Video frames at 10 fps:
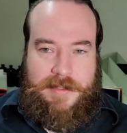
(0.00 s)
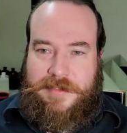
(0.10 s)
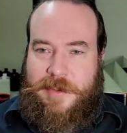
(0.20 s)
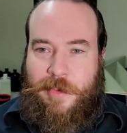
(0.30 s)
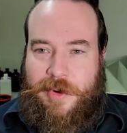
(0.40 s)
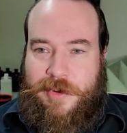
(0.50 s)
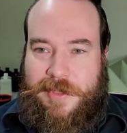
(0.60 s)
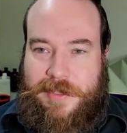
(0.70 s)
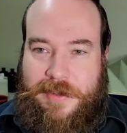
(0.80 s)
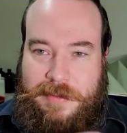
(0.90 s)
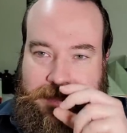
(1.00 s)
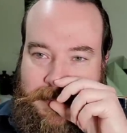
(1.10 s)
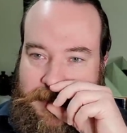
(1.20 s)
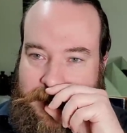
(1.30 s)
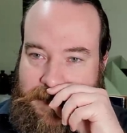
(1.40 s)
Somewhere early on.
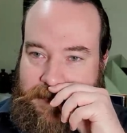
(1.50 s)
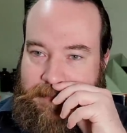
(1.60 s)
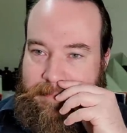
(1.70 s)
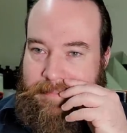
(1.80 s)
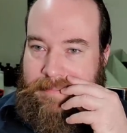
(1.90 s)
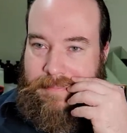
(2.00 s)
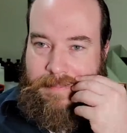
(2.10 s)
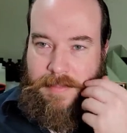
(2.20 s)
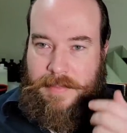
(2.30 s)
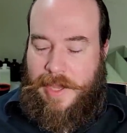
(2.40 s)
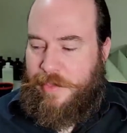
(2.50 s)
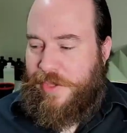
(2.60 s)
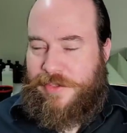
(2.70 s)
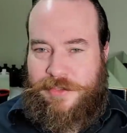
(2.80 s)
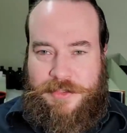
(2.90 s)
I
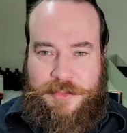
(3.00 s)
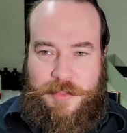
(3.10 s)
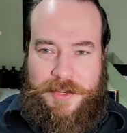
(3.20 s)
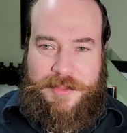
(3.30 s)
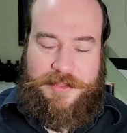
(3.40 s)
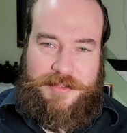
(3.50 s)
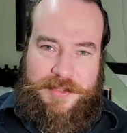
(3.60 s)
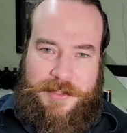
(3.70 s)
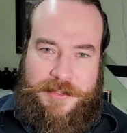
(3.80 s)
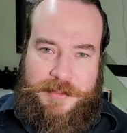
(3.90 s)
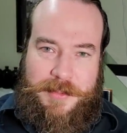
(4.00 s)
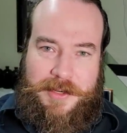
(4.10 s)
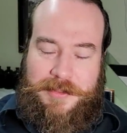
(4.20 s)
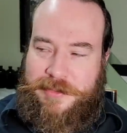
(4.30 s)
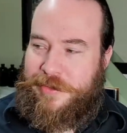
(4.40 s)
think this is one of the Sears
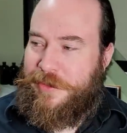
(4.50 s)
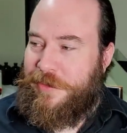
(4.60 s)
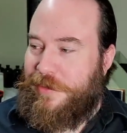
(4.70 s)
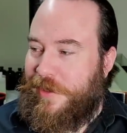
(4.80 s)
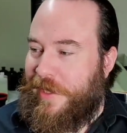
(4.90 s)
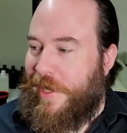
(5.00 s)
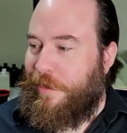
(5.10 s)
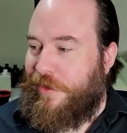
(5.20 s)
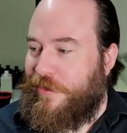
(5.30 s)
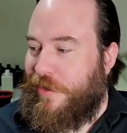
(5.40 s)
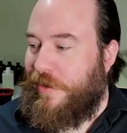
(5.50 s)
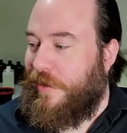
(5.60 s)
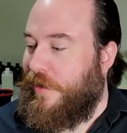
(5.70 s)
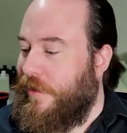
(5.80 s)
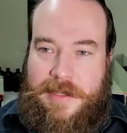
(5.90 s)
models too. I can't be
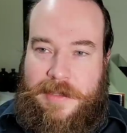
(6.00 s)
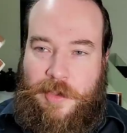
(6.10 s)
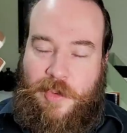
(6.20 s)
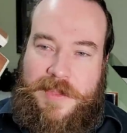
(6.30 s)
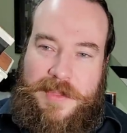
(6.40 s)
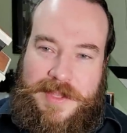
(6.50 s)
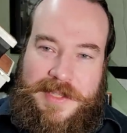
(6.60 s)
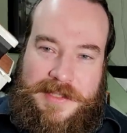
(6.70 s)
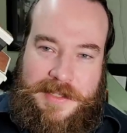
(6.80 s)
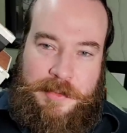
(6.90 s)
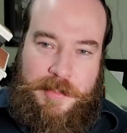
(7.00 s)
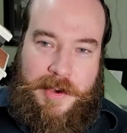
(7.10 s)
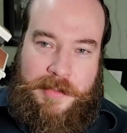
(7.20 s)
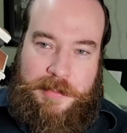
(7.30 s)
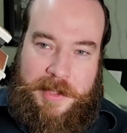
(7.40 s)
certain. The one thing that does
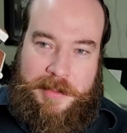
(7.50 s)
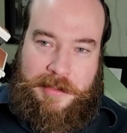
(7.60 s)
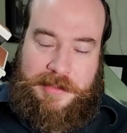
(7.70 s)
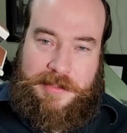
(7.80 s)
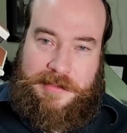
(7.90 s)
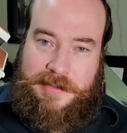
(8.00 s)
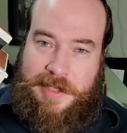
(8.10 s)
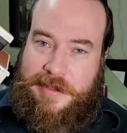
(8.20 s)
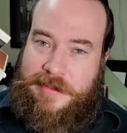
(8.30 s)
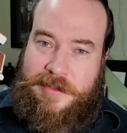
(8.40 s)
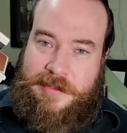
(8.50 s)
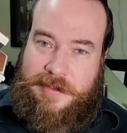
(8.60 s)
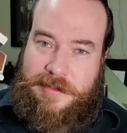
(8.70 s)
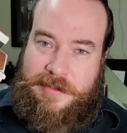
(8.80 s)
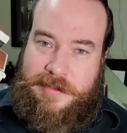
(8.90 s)
bother me about this, and this
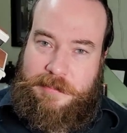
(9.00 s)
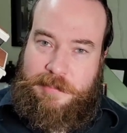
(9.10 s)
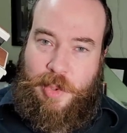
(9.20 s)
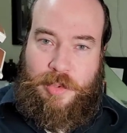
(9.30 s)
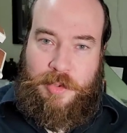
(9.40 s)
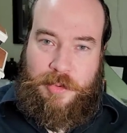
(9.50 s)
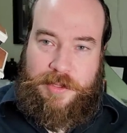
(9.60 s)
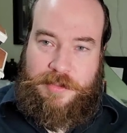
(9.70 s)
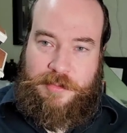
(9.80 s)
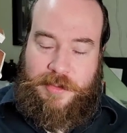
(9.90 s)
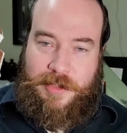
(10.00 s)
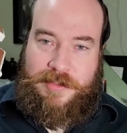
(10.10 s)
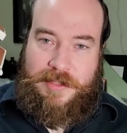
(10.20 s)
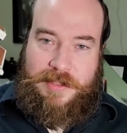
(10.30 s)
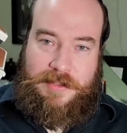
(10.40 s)
isn't Polaroid's
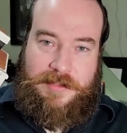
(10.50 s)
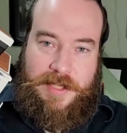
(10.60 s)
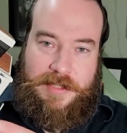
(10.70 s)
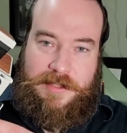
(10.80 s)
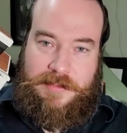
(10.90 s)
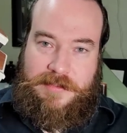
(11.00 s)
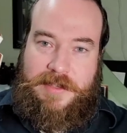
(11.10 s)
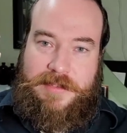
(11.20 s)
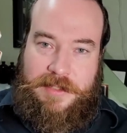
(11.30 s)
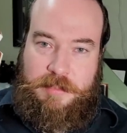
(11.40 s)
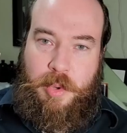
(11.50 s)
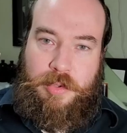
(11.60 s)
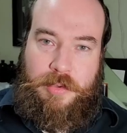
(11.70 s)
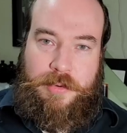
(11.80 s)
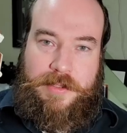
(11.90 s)
fault, at least 1970s
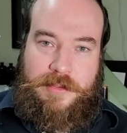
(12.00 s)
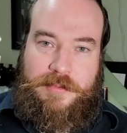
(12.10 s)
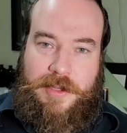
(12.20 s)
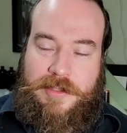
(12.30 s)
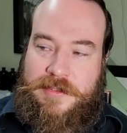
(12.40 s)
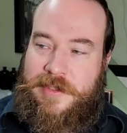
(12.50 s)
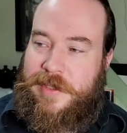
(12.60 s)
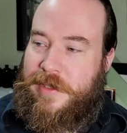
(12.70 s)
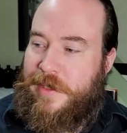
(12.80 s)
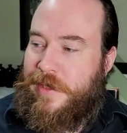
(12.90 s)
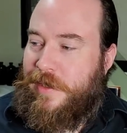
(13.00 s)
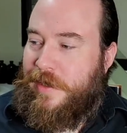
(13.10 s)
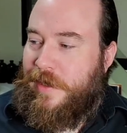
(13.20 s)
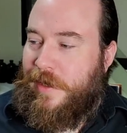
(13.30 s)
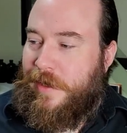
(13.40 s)
Polaroid's fault,
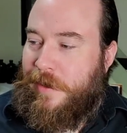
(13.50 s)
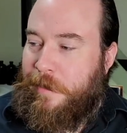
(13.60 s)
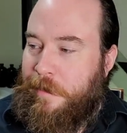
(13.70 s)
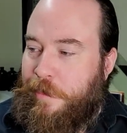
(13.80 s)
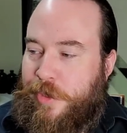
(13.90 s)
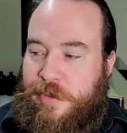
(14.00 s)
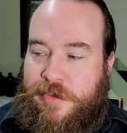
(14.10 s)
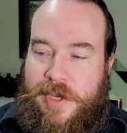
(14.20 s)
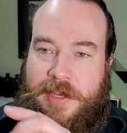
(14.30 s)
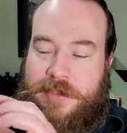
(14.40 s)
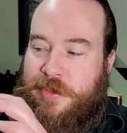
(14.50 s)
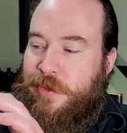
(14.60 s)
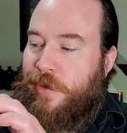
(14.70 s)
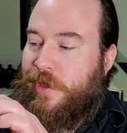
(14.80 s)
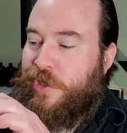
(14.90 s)
but you've got
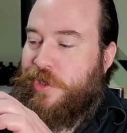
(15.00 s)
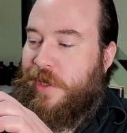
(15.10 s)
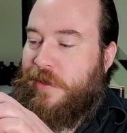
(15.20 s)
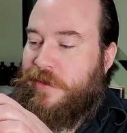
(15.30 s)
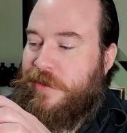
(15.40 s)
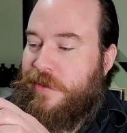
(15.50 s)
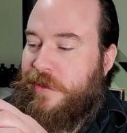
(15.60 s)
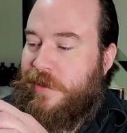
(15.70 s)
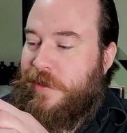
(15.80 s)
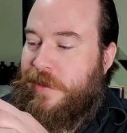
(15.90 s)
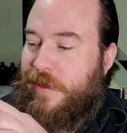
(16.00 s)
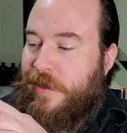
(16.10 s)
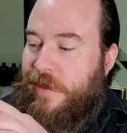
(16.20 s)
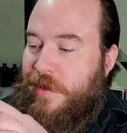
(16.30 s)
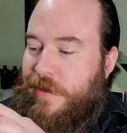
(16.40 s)
to adjust
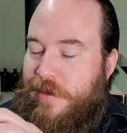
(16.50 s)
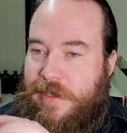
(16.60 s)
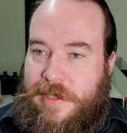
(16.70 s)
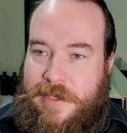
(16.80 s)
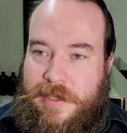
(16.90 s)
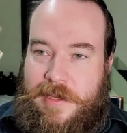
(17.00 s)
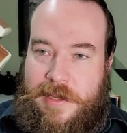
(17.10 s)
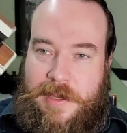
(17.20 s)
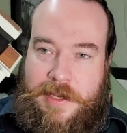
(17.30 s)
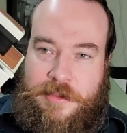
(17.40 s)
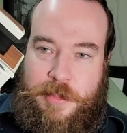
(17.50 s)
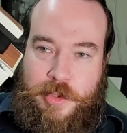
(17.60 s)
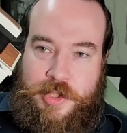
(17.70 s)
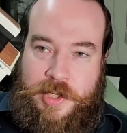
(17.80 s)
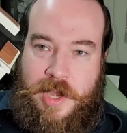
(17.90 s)
the
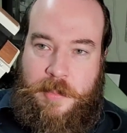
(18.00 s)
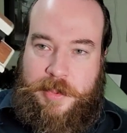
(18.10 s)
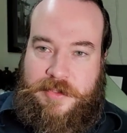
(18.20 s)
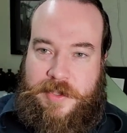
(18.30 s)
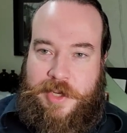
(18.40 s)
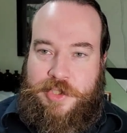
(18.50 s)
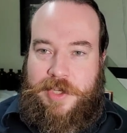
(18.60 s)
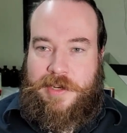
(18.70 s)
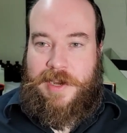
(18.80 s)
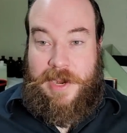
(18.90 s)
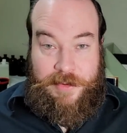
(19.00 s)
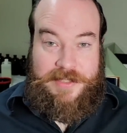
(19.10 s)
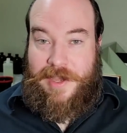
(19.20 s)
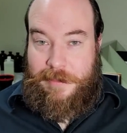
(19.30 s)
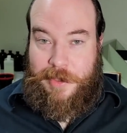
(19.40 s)
exposure compensation every
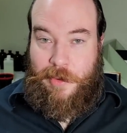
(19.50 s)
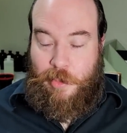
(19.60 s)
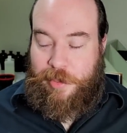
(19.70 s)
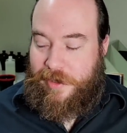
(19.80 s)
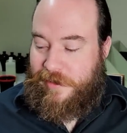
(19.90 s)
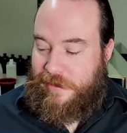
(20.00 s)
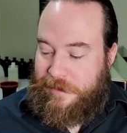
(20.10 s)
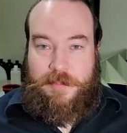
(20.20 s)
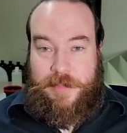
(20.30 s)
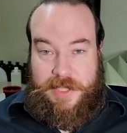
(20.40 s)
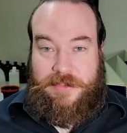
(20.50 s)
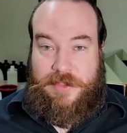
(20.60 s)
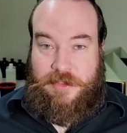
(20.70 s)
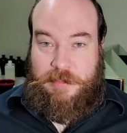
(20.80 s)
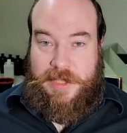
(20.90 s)
time you open it. Because
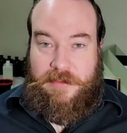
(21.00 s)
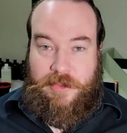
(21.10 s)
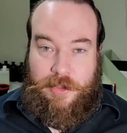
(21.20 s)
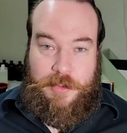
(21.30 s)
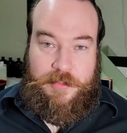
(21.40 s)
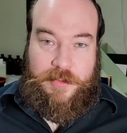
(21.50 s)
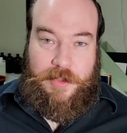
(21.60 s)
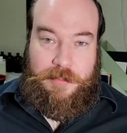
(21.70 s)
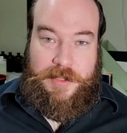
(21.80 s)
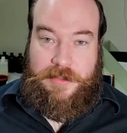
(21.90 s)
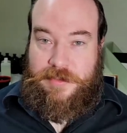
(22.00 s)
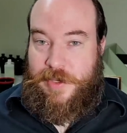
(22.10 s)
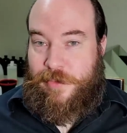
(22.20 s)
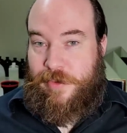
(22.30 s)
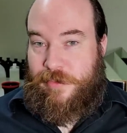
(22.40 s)
the speed of the new film is
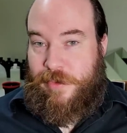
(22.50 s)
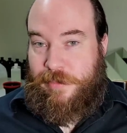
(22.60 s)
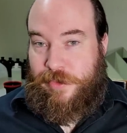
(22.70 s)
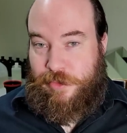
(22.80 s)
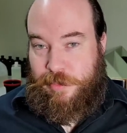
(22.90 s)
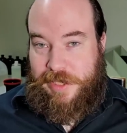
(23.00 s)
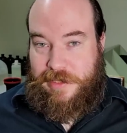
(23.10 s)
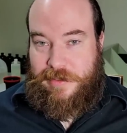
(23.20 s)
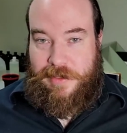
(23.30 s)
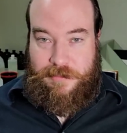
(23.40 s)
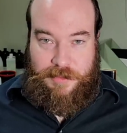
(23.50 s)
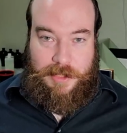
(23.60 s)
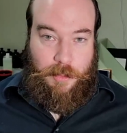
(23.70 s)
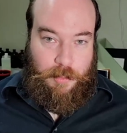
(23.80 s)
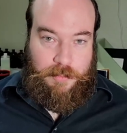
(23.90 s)
different from the speed of
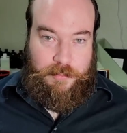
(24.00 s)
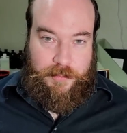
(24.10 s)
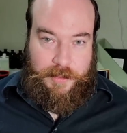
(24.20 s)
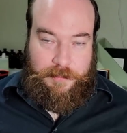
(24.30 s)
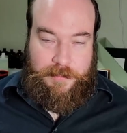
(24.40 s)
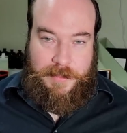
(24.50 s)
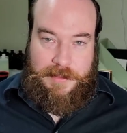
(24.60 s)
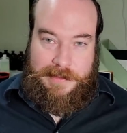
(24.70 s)
the old film.